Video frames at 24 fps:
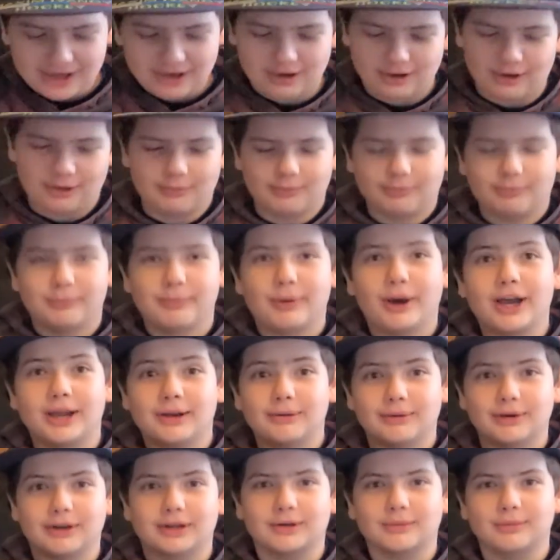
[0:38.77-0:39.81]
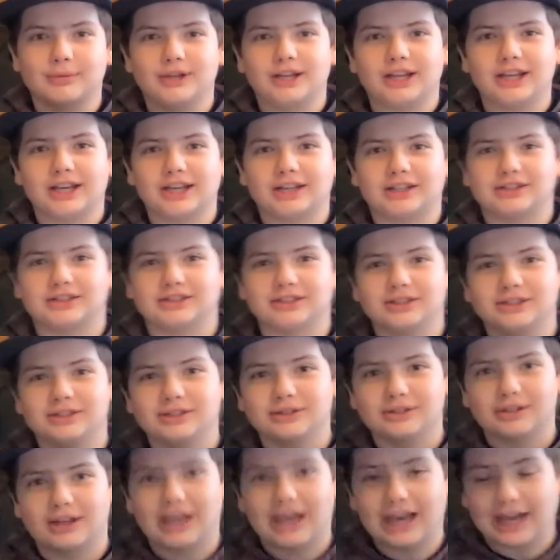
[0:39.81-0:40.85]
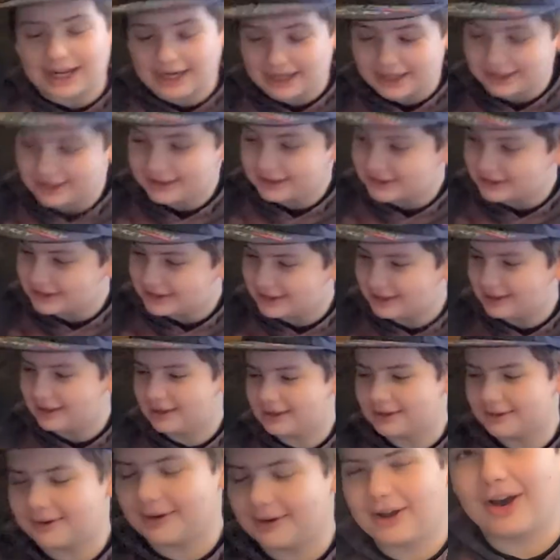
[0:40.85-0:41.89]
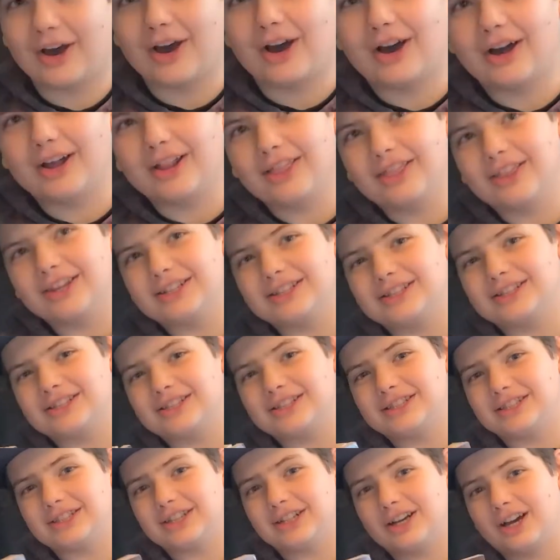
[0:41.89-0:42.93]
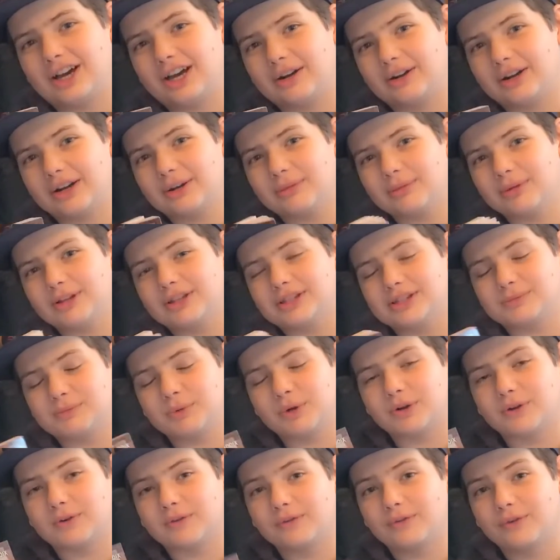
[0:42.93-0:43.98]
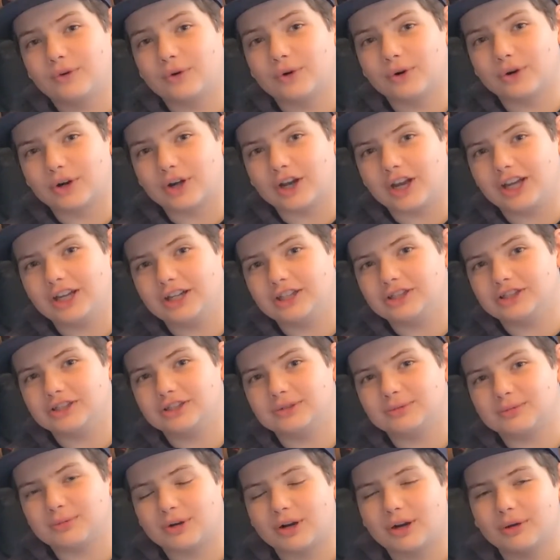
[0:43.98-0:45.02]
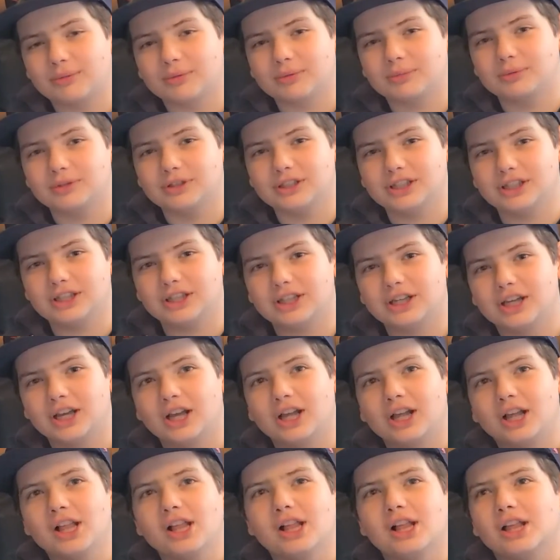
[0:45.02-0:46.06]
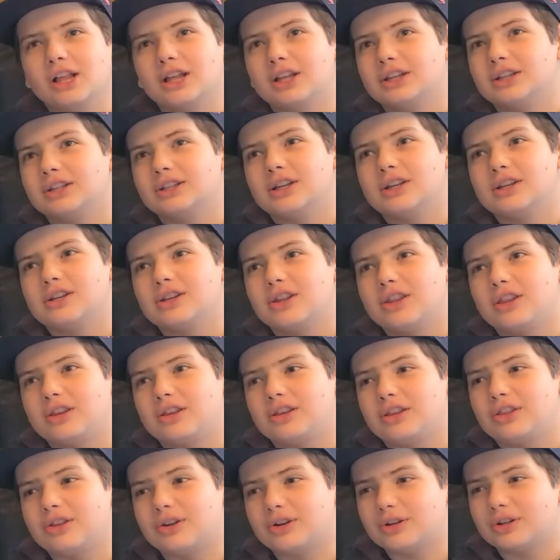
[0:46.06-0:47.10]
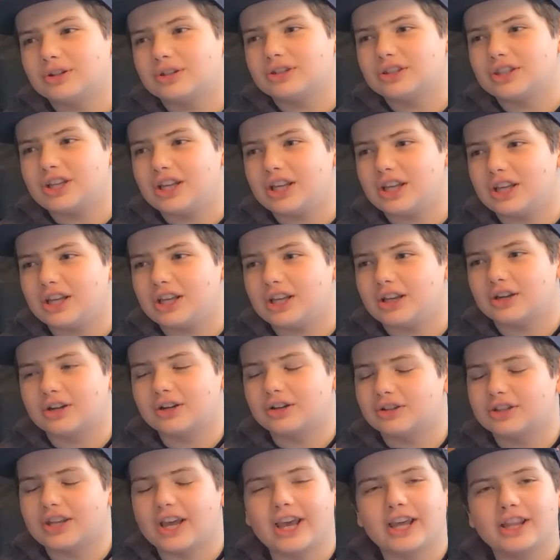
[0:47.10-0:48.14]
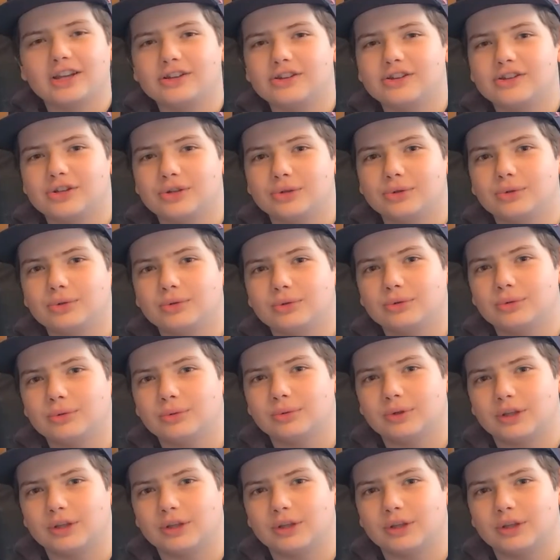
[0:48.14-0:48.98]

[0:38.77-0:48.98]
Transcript: um, by Margaret P. Hatterson, Haddix. This I recommend this book for ages probably 13 or 10 to